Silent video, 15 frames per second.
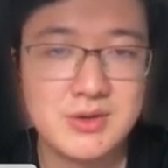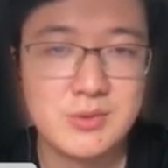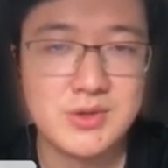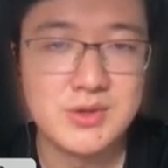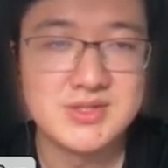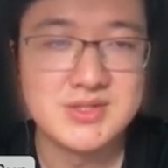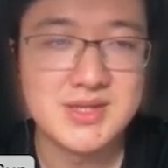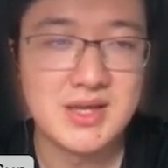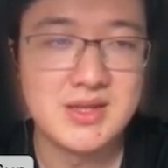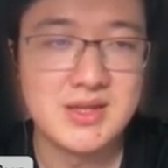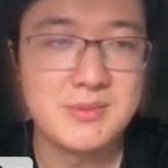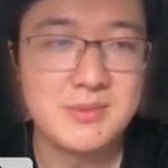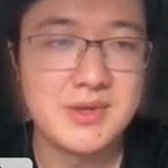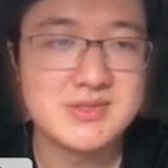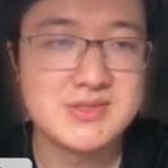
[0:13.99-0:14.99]
with
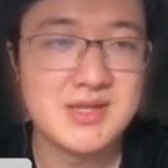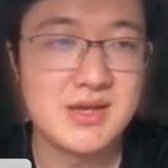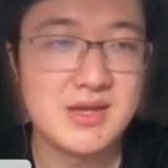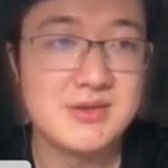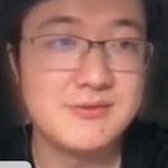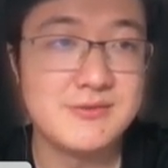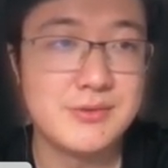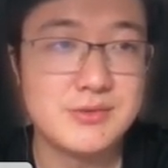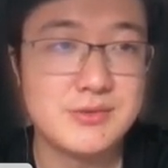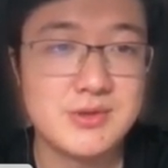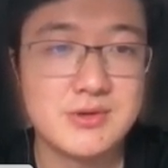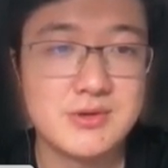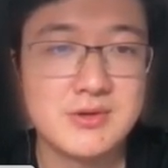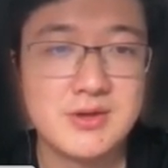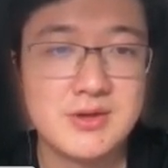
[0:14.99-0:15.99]
Dynamic Stacking Filter